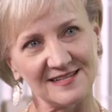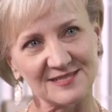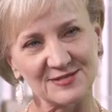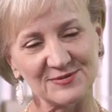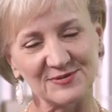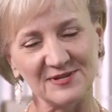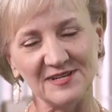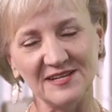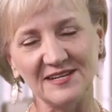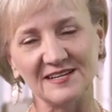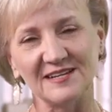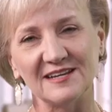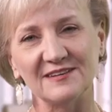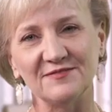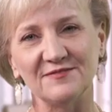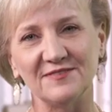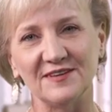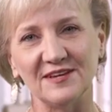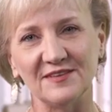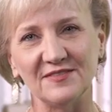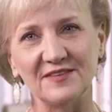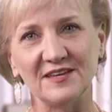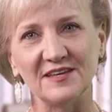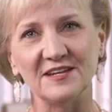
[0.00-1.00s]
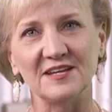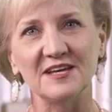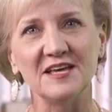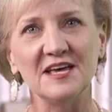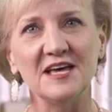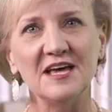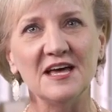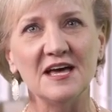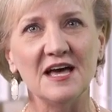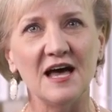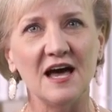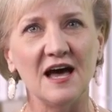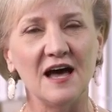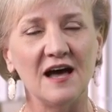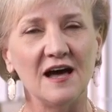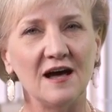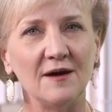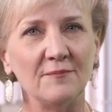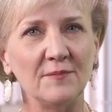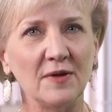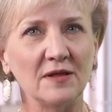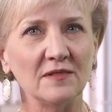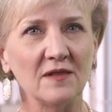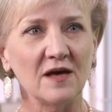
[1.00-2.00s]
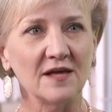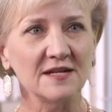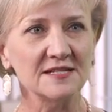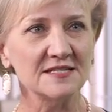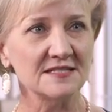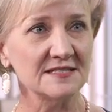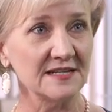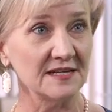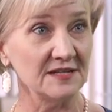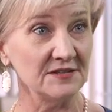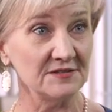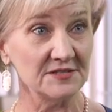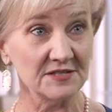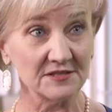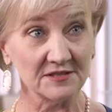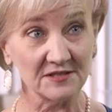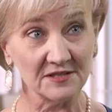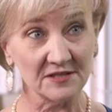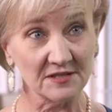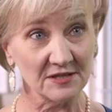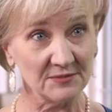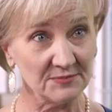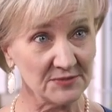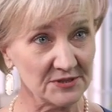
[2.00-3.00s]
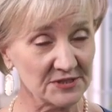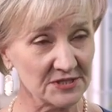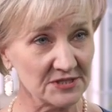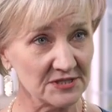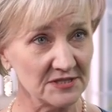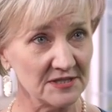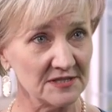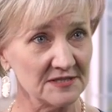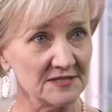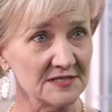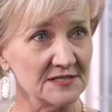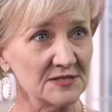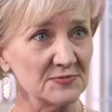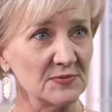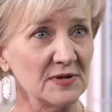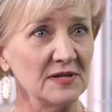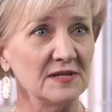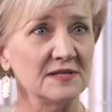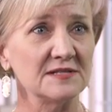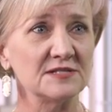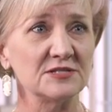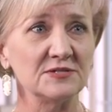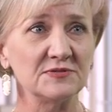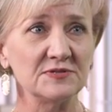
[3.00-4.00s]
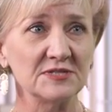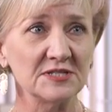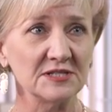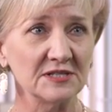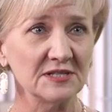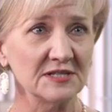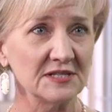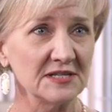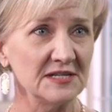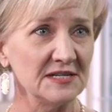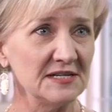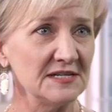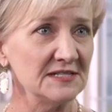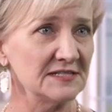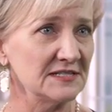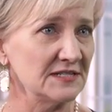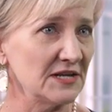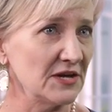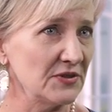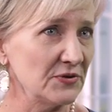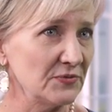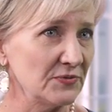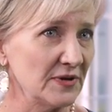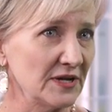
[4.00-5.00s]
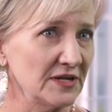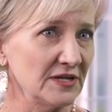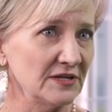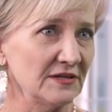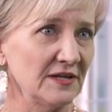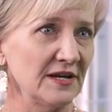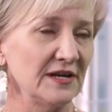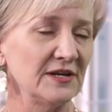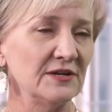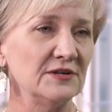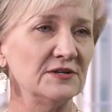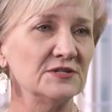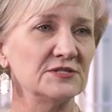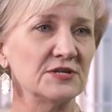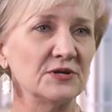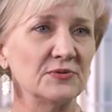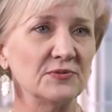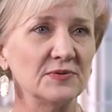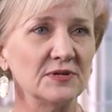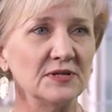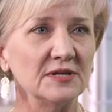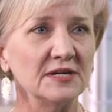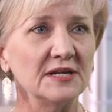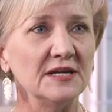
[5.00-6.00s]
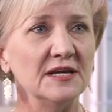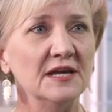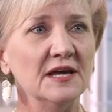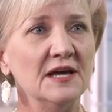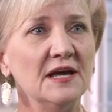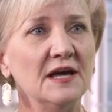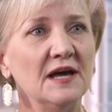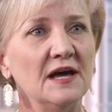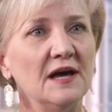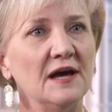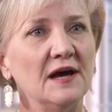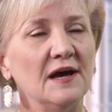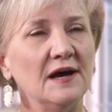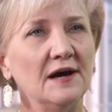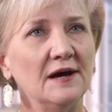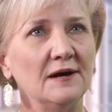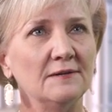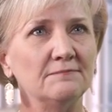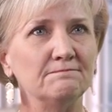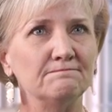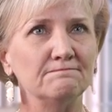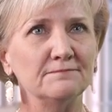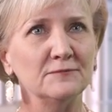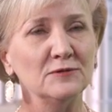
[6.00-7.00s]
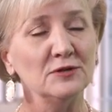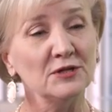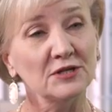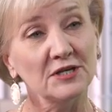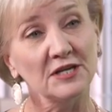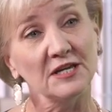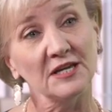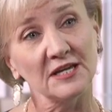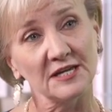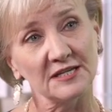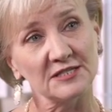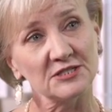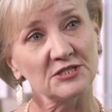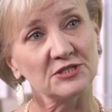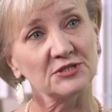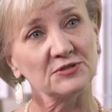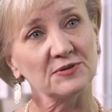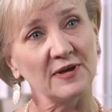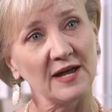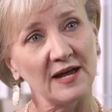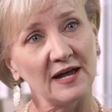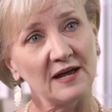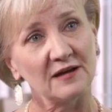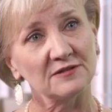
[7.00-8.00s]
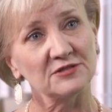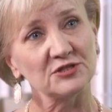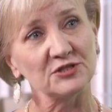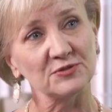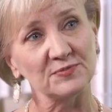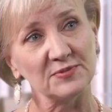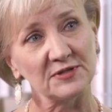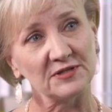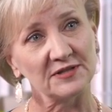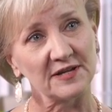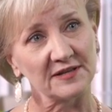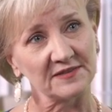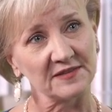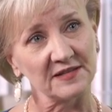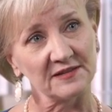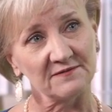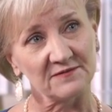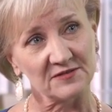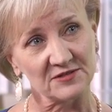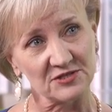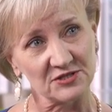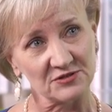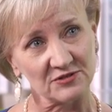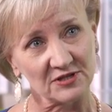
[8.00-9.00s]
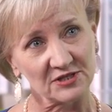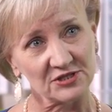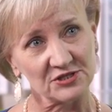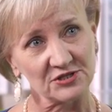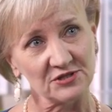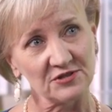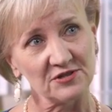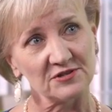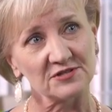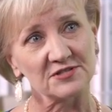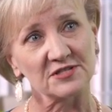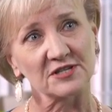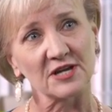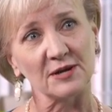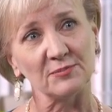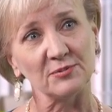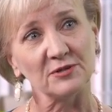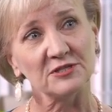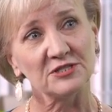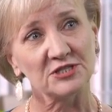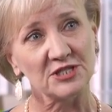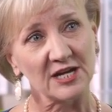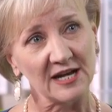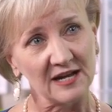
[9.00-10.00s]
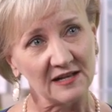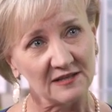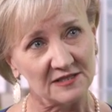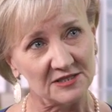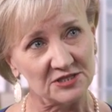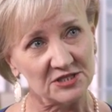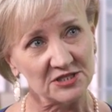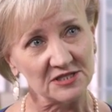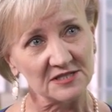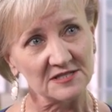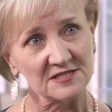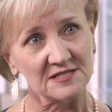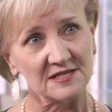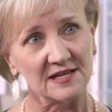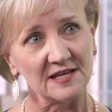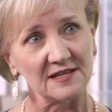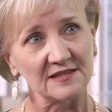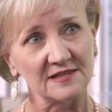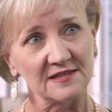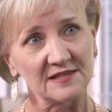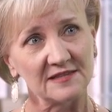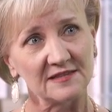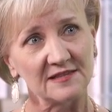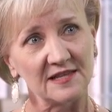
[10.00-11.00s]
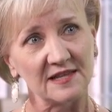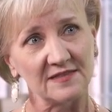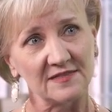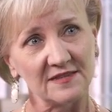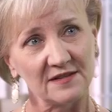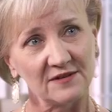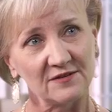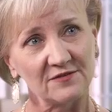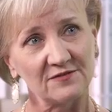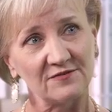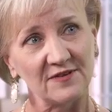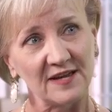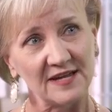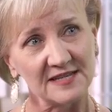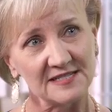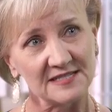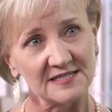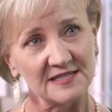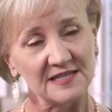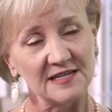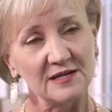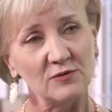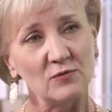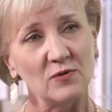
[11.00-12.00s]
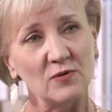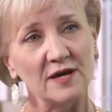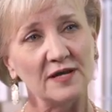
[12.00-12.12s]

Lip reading: last week, and I found that a lot of state utility commissions, as well as utilities and other regulators, are really looking into how to build out the infrastructure. There's a couple of challenges that they're facing.